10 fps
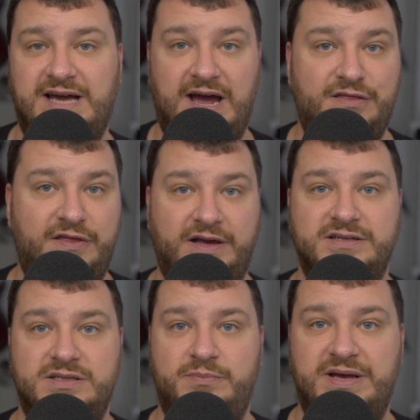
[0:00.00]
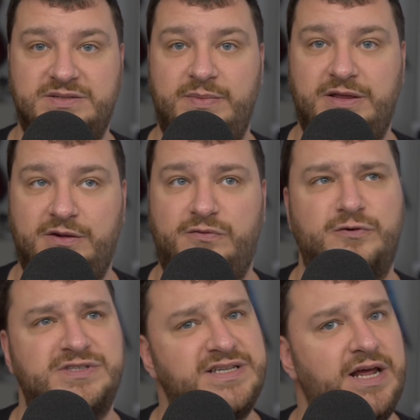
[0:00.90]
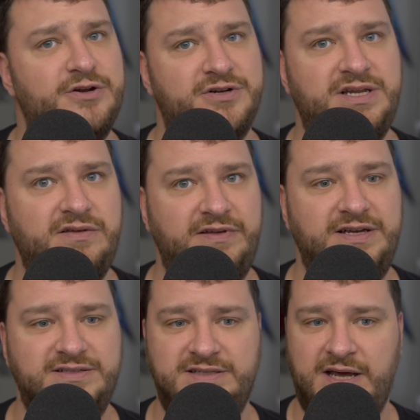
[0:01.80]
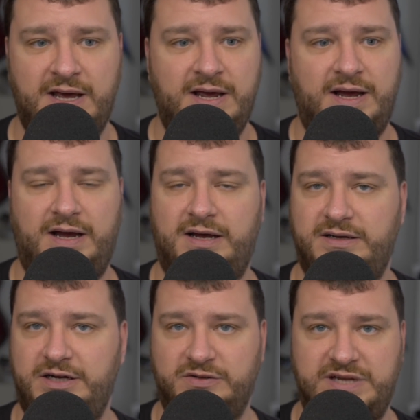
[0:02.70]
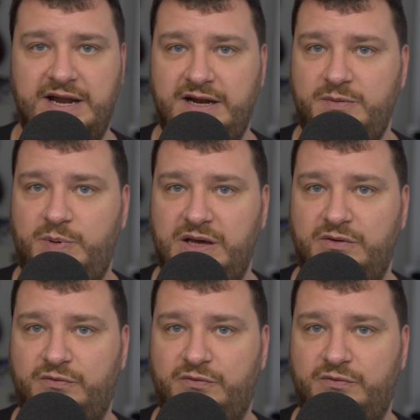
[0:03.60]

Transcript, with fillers: I think is the best method for standard TVs, you know, 1080p and